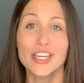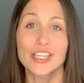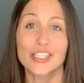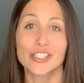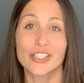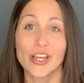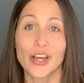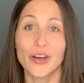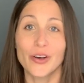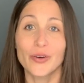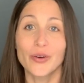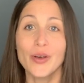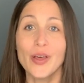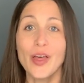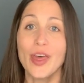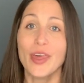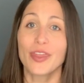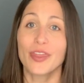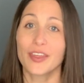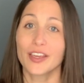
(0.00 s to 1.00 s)
So
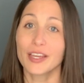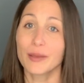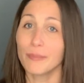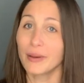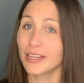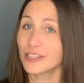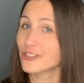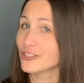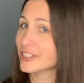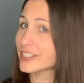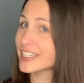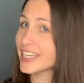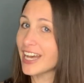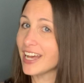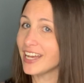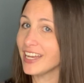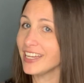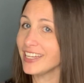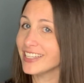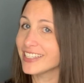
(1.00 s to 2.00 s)
think about your
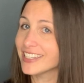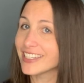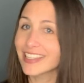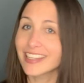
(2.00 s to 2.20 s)
gut,